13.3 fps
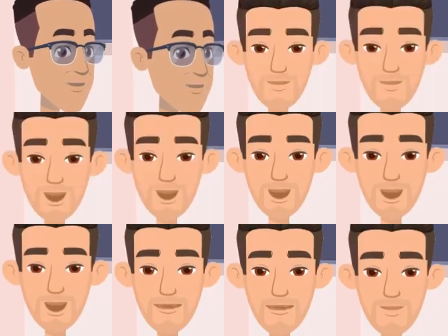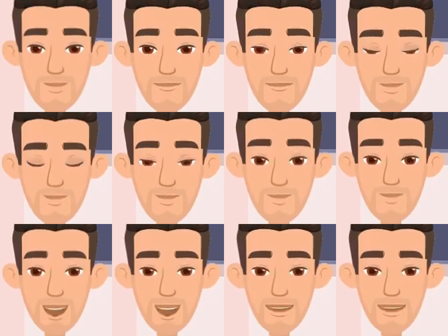Well, we
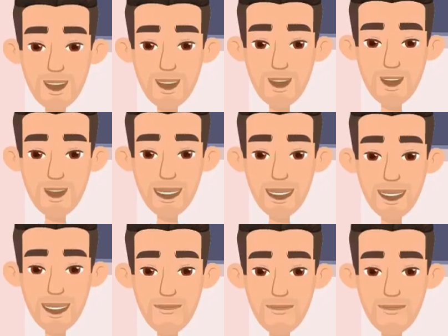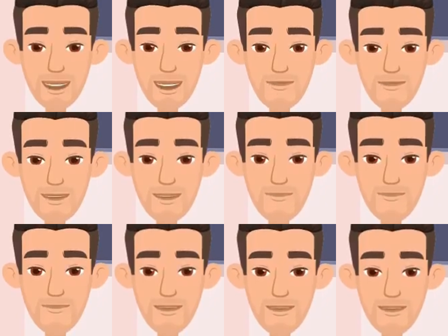split our 8 samples
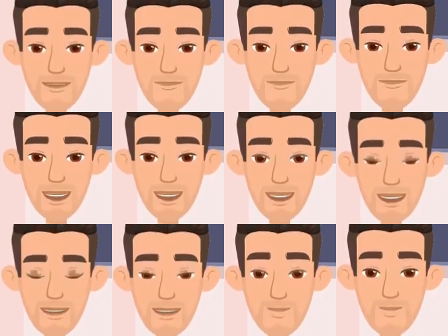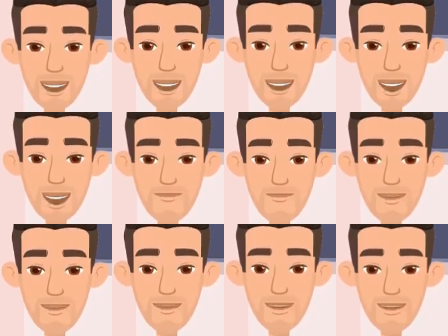into even and odd
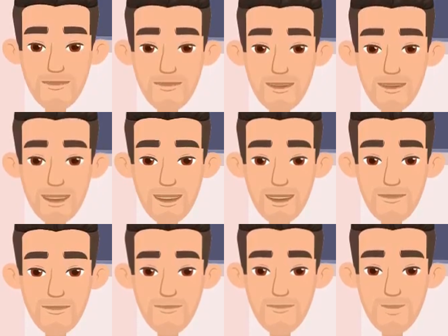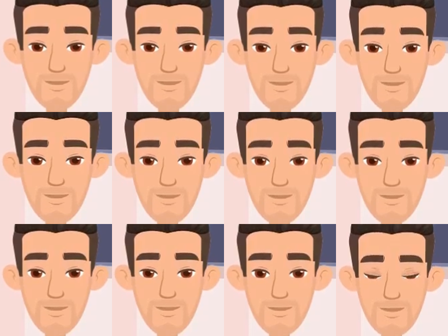index points.
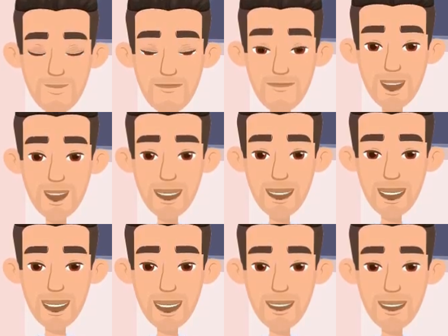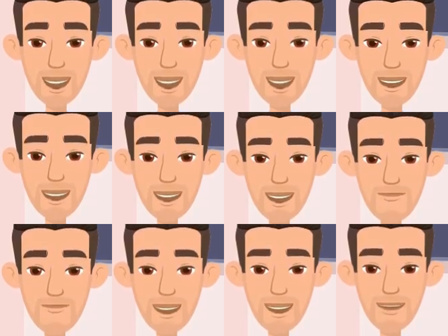Then in the even index
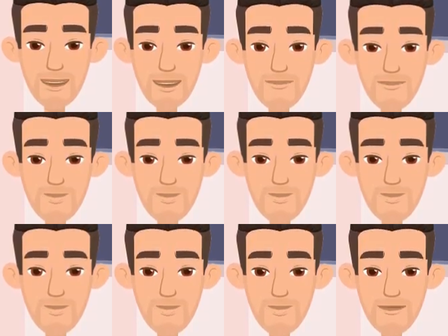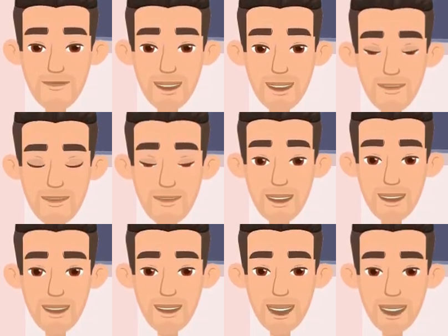points, we can see
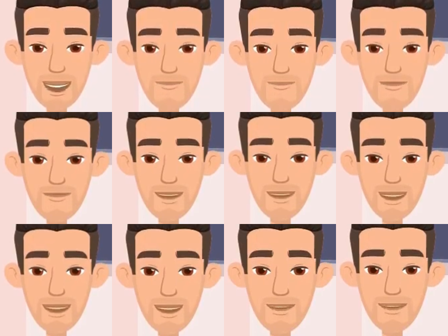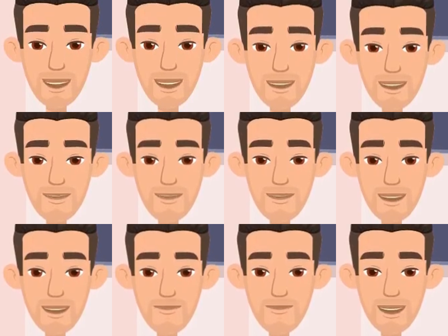that at the location of the
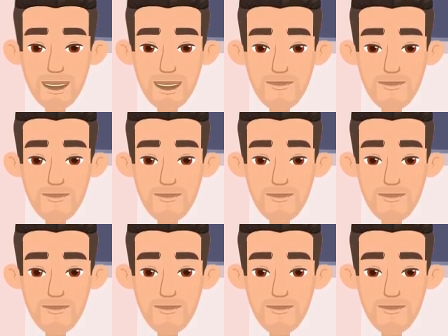samples,